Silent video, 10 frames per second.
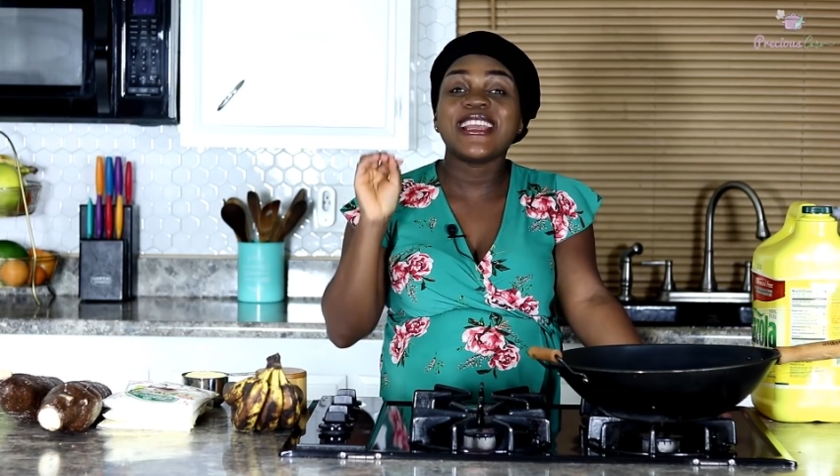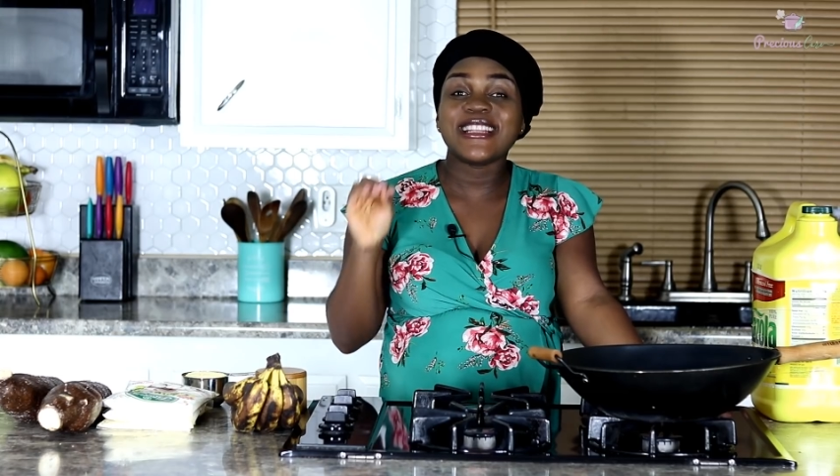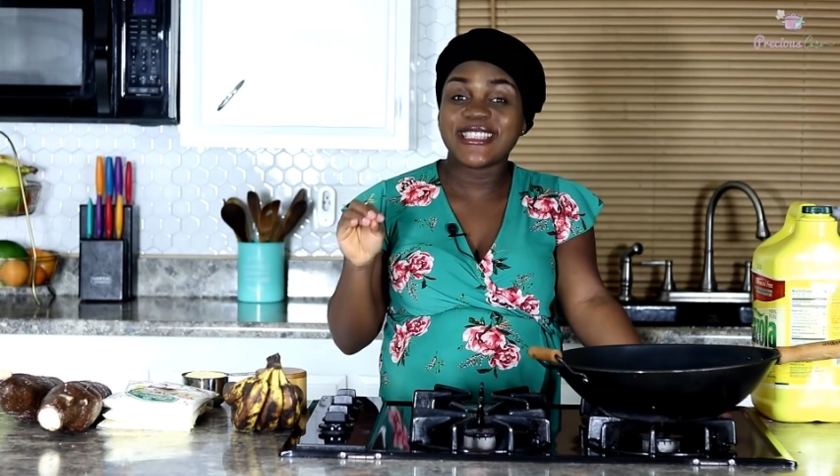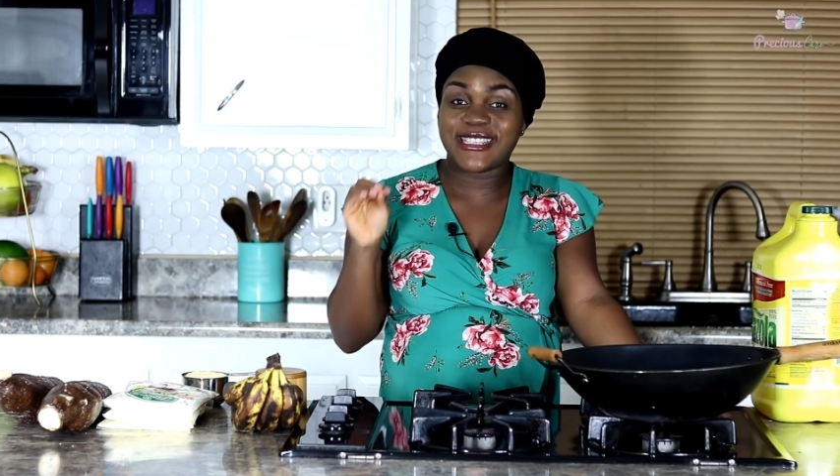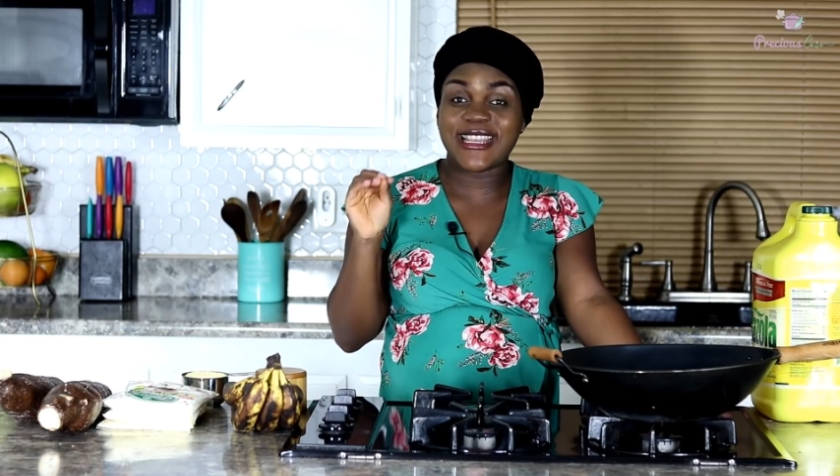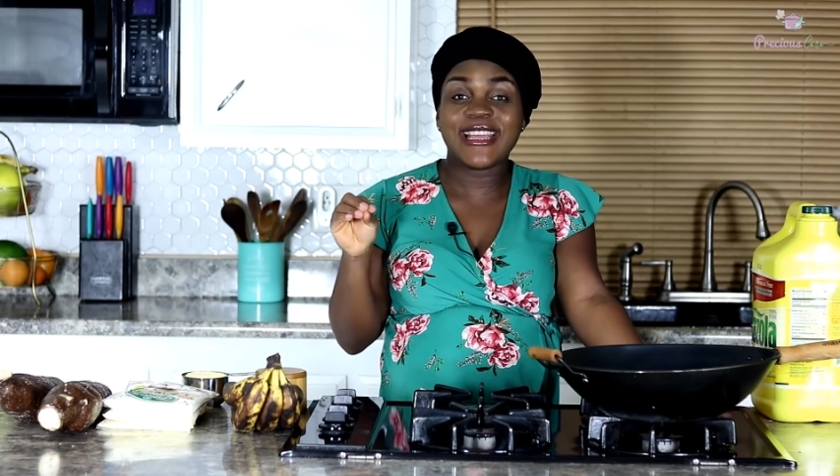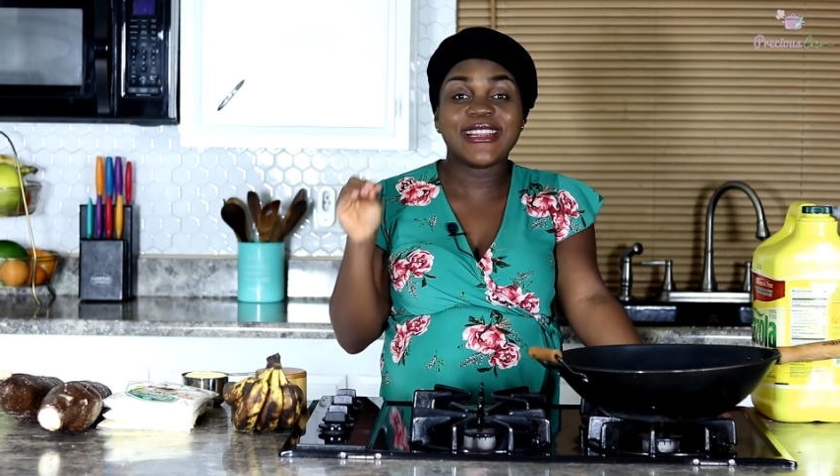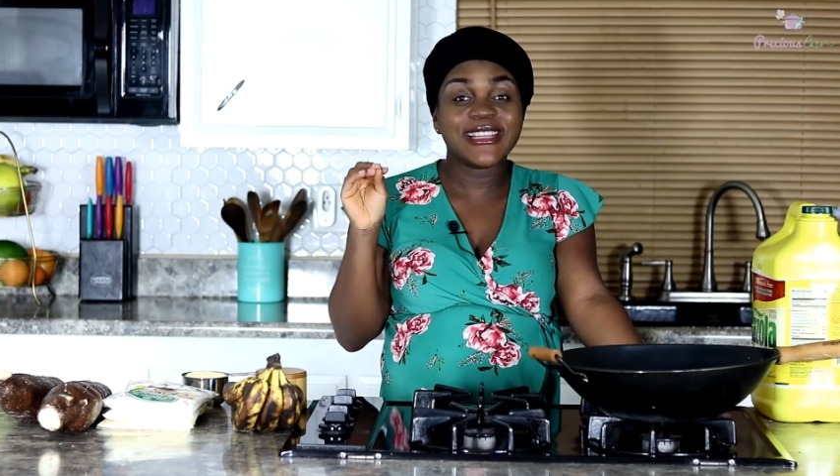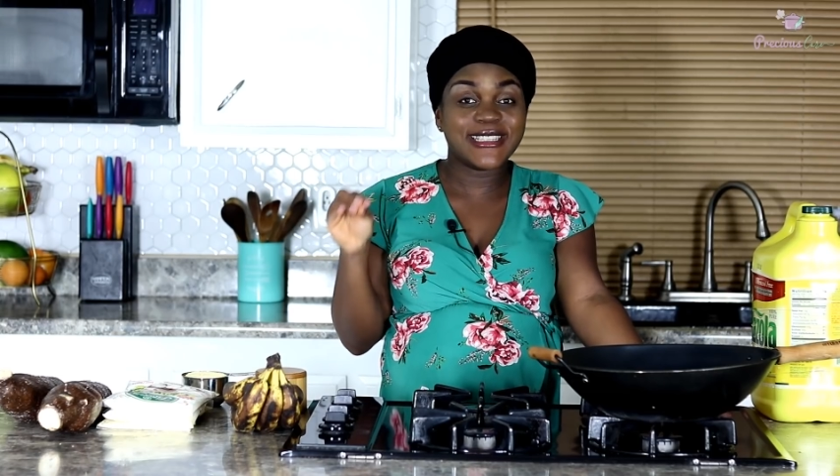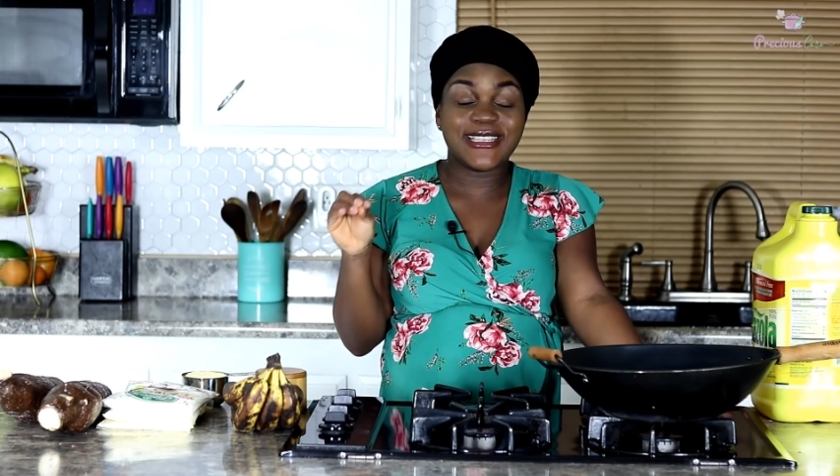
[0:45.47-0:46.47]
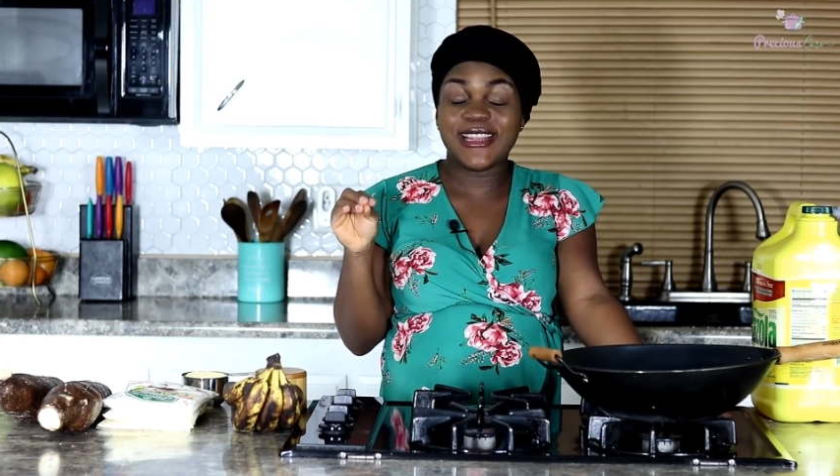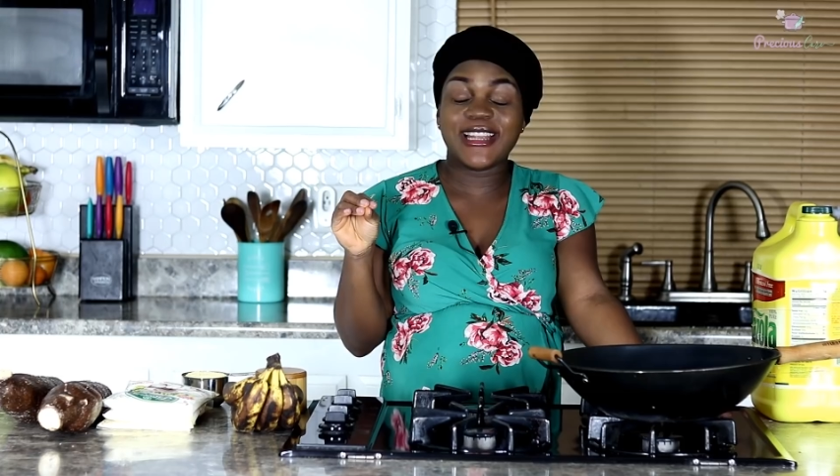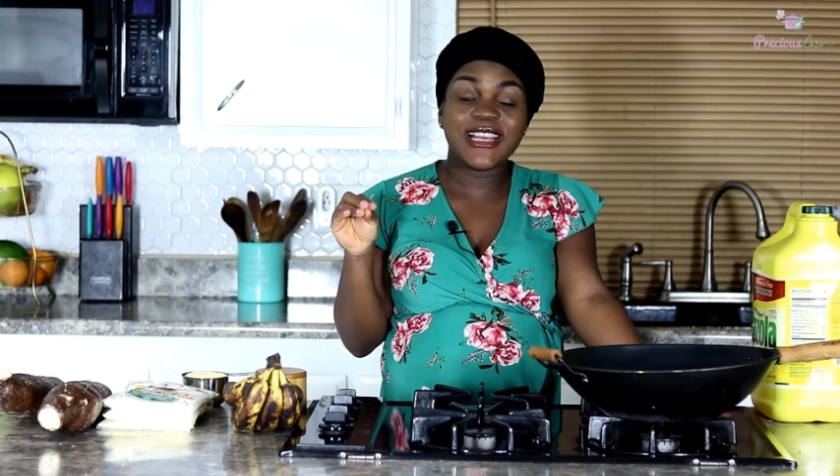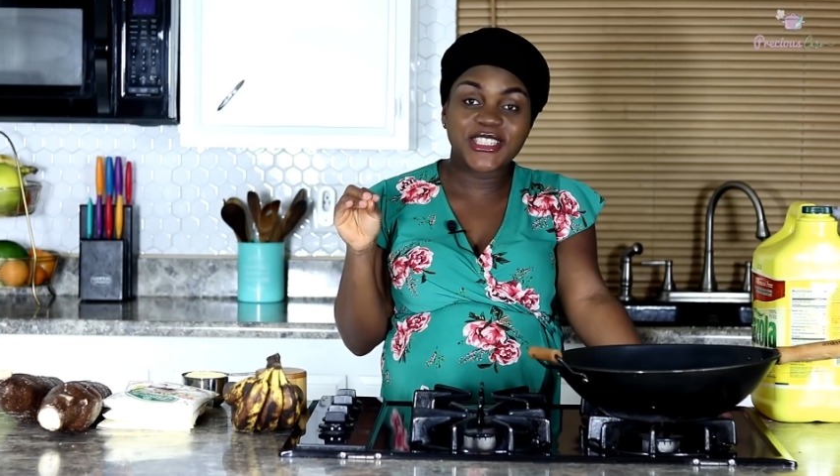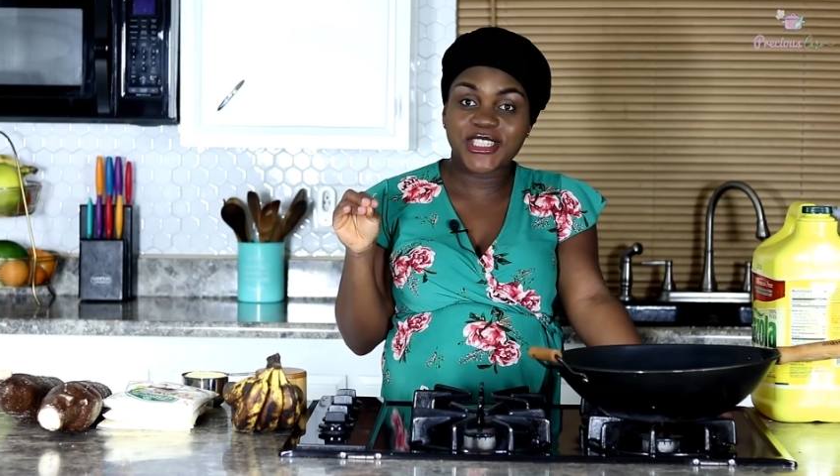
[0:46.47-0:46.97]
insanely
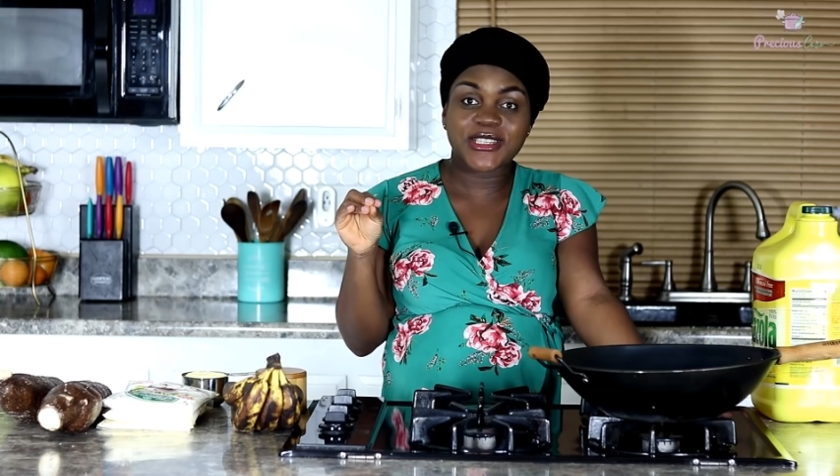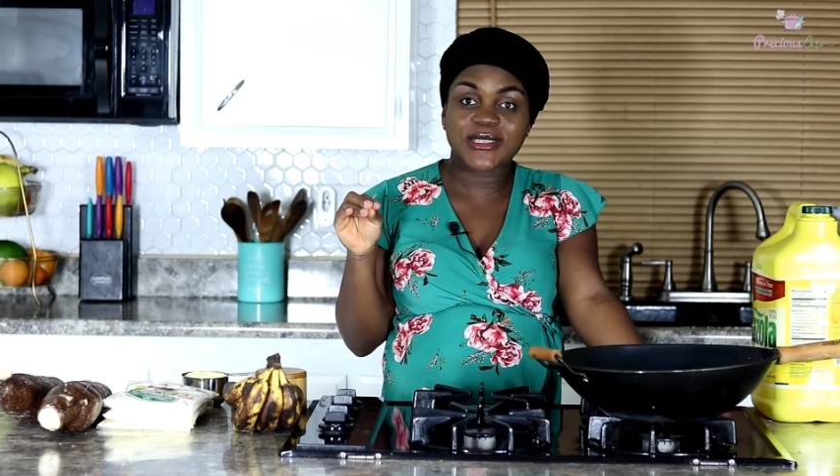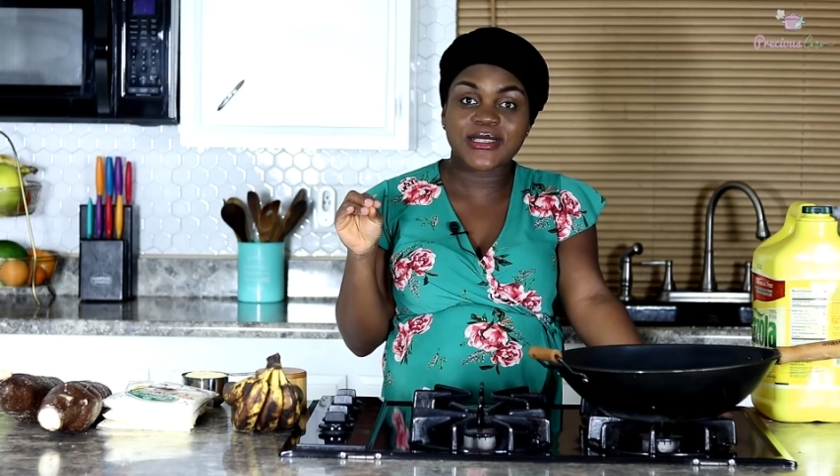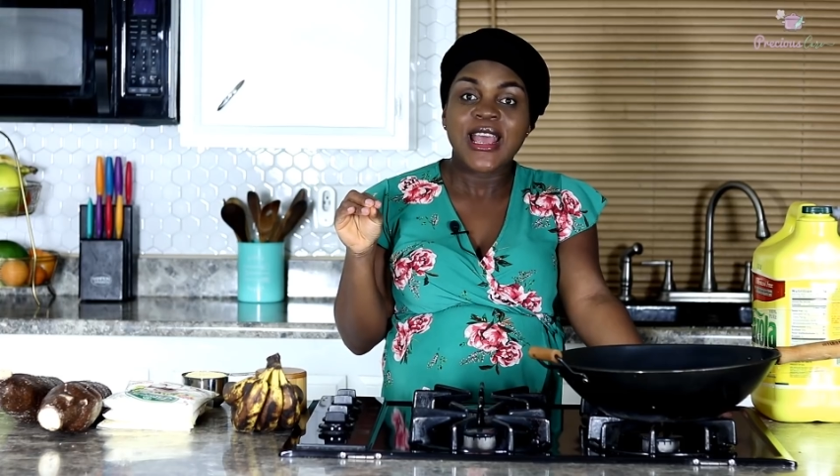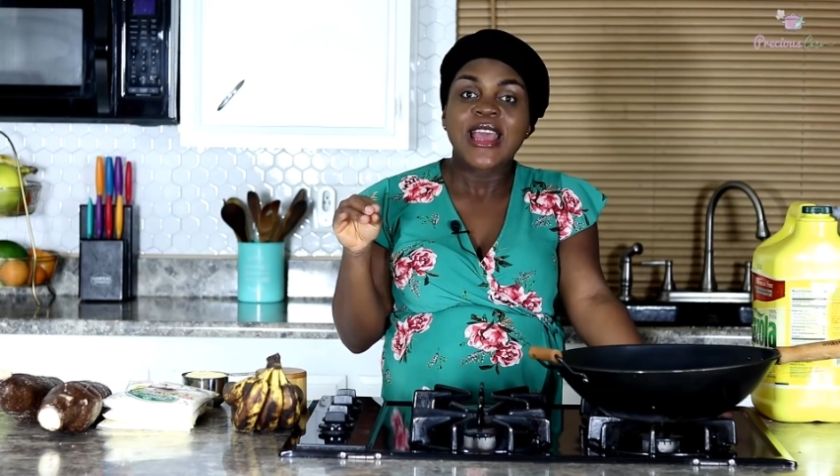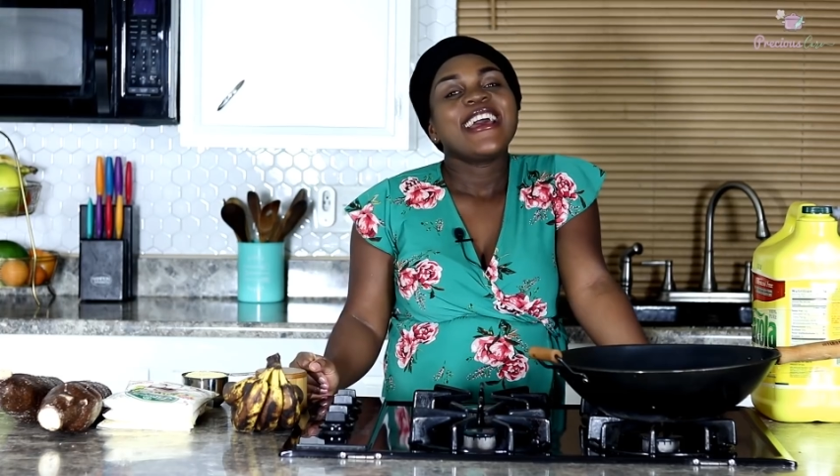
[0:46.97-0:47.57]
delicious.